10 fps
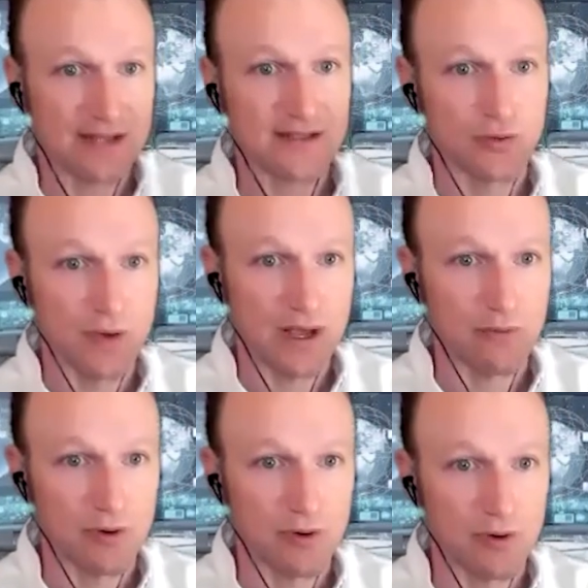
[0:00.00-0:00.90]
that's the
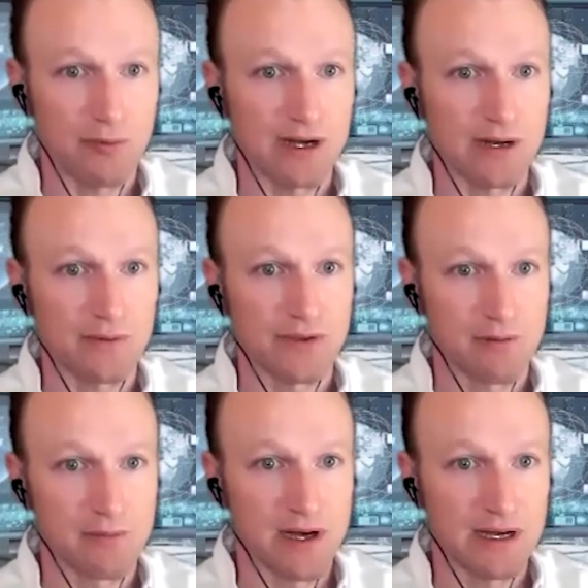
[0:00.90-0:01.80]
way we're operating with
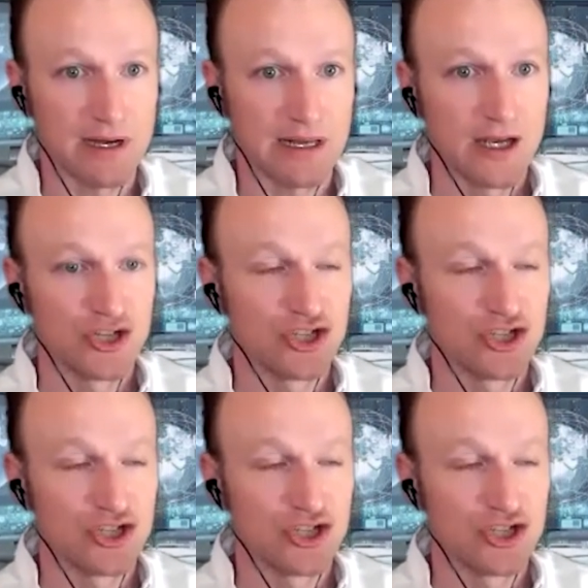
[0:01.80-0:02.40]
our money